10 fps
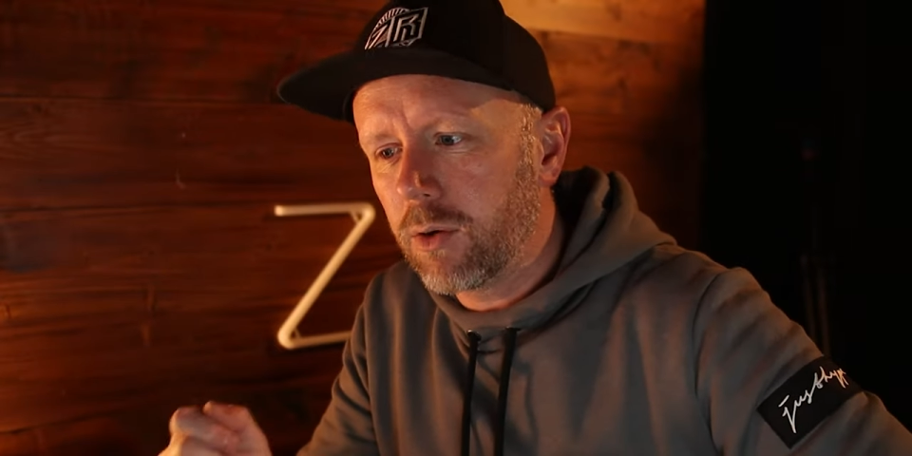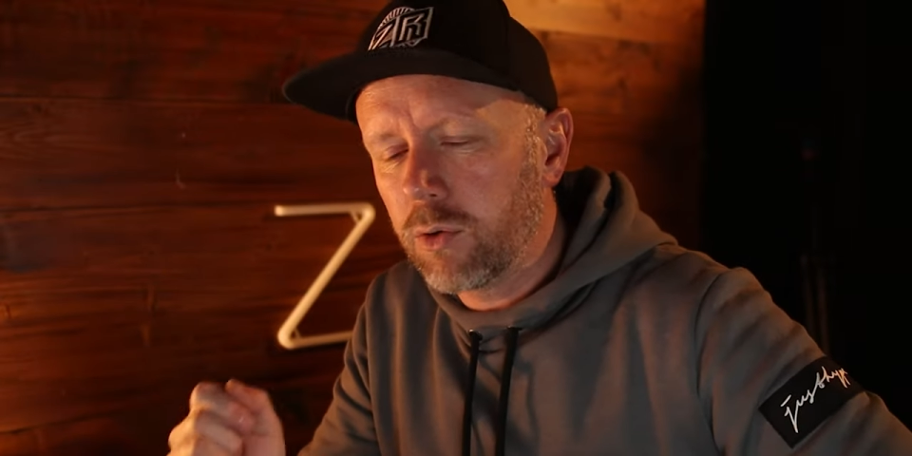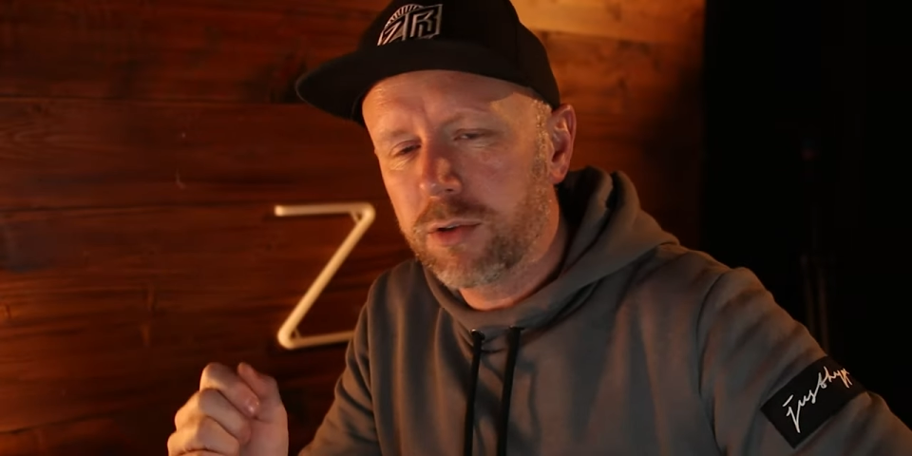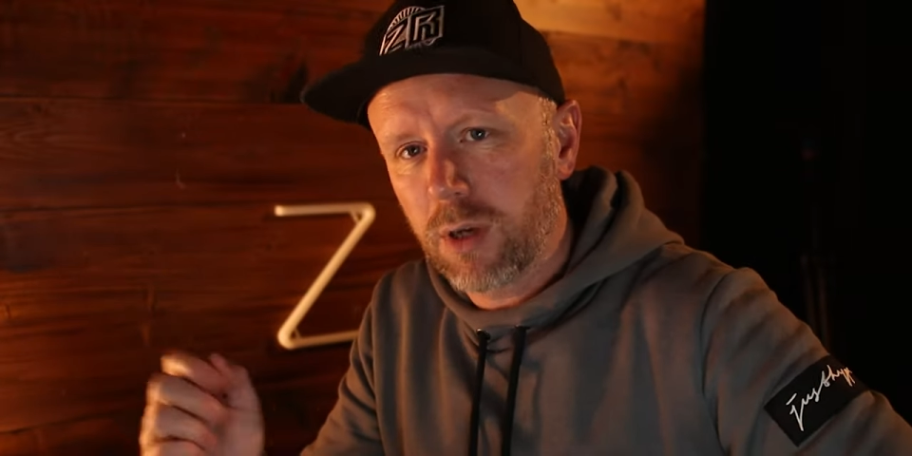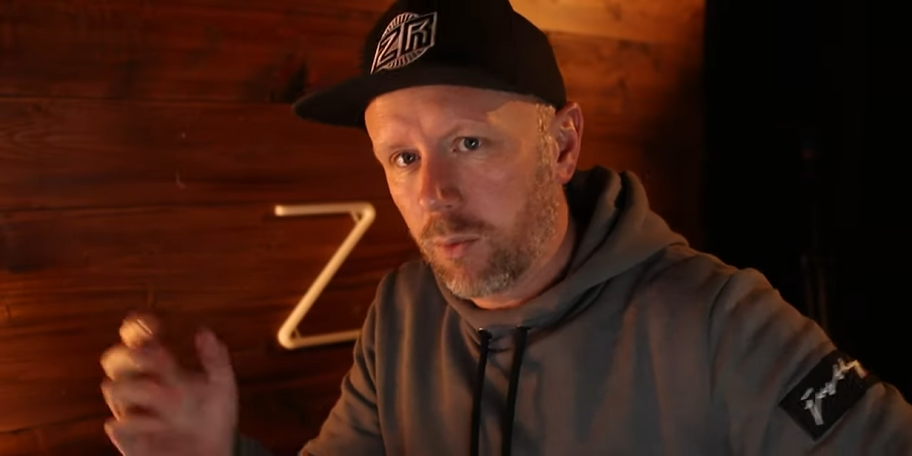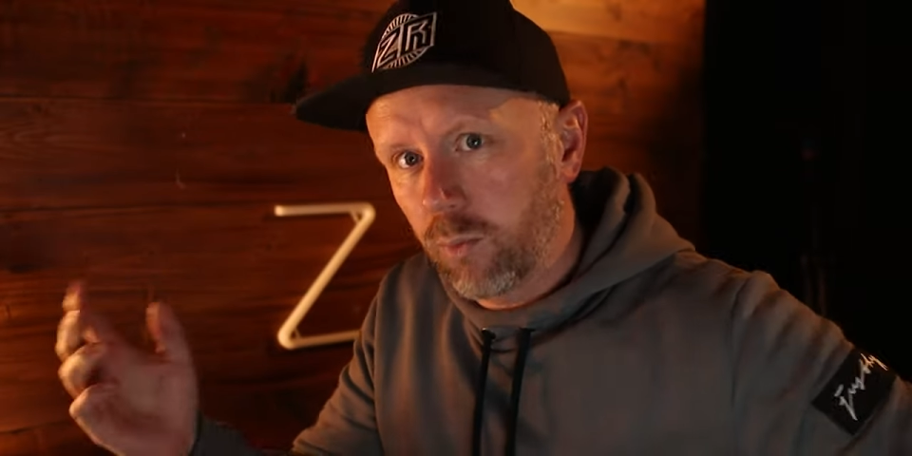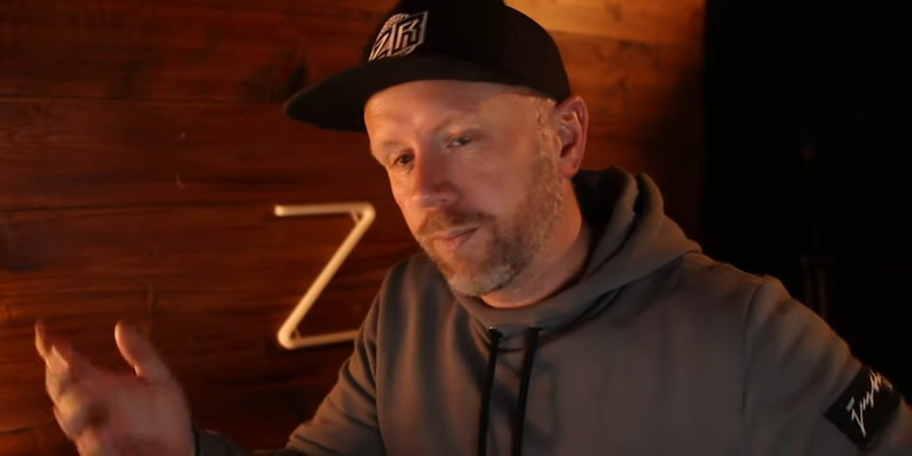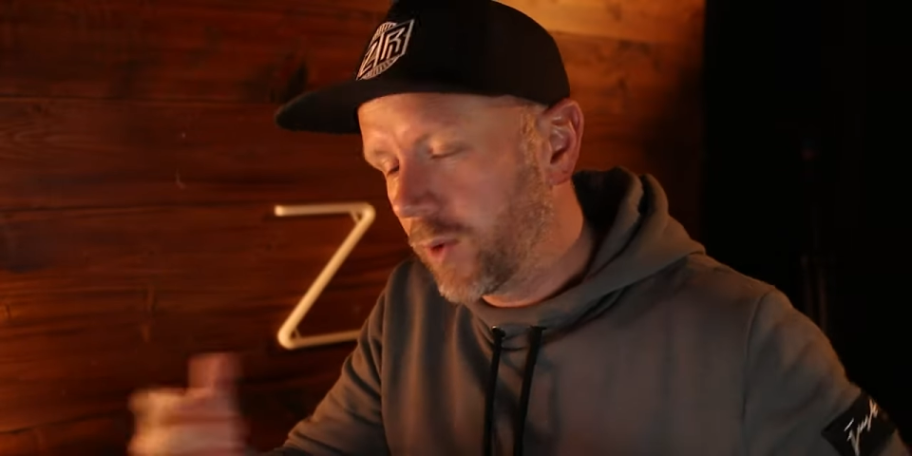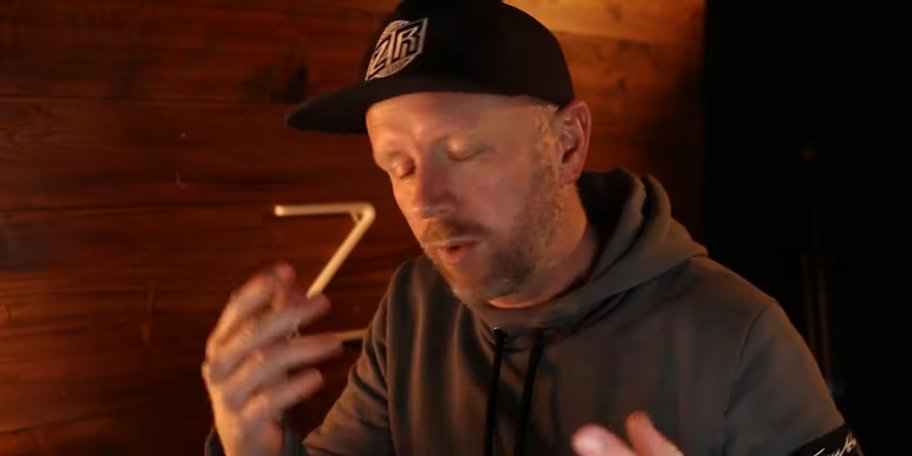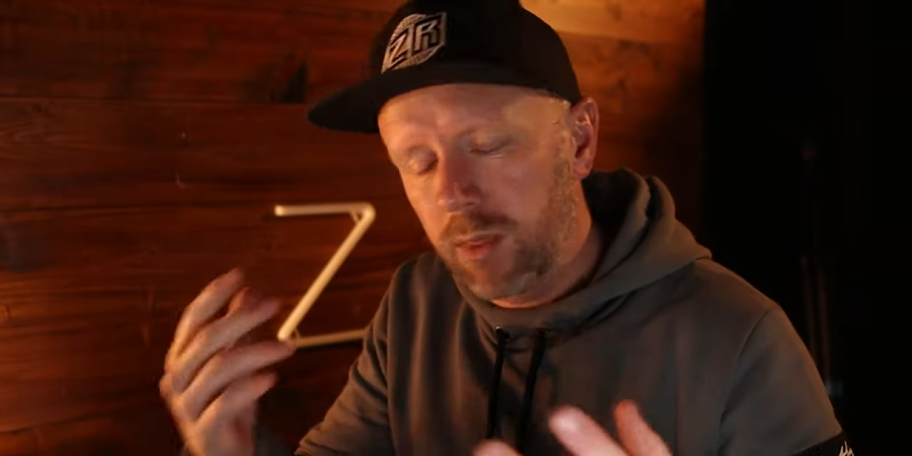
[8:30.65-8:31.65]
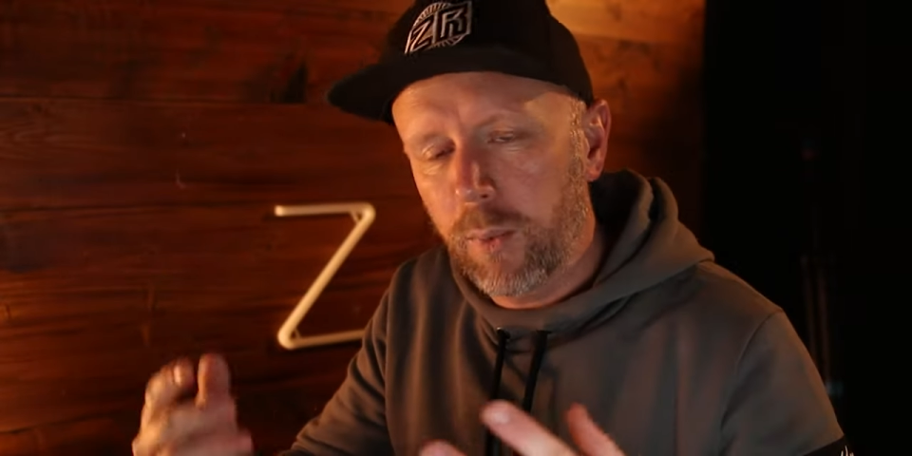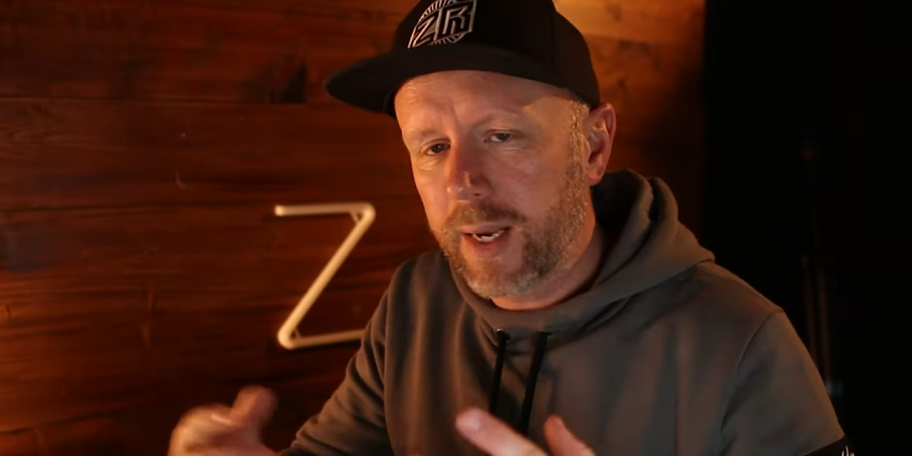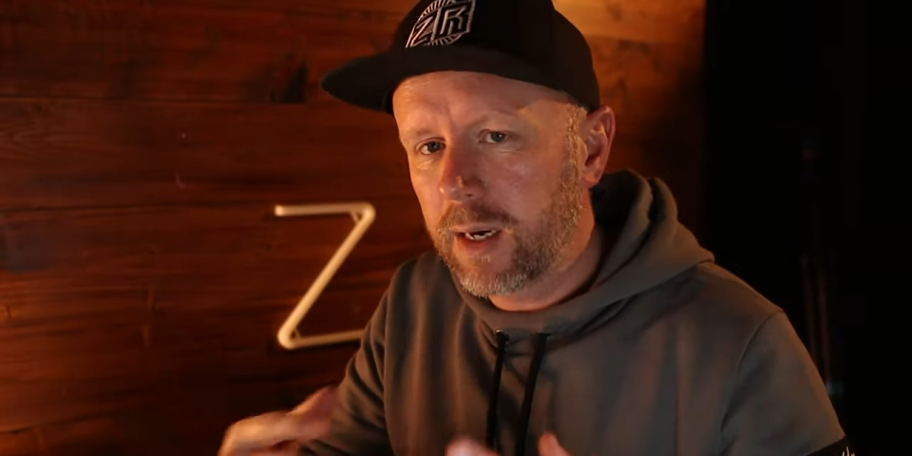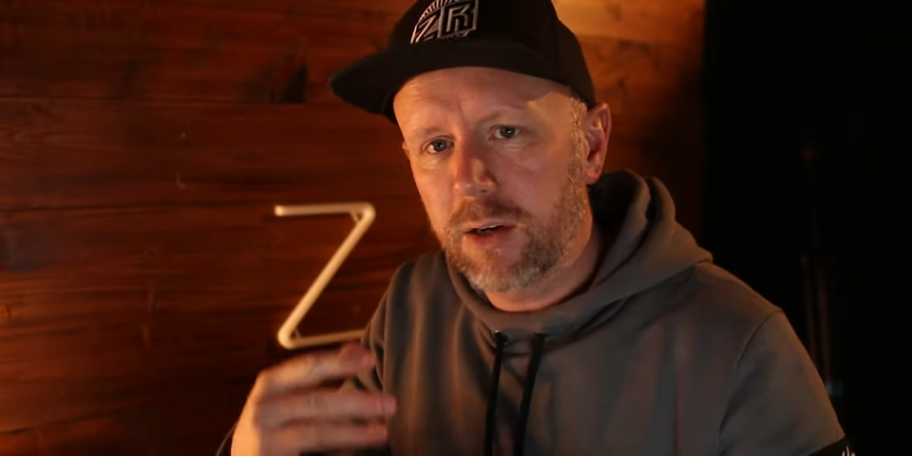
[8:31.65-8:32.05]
Also with the wind,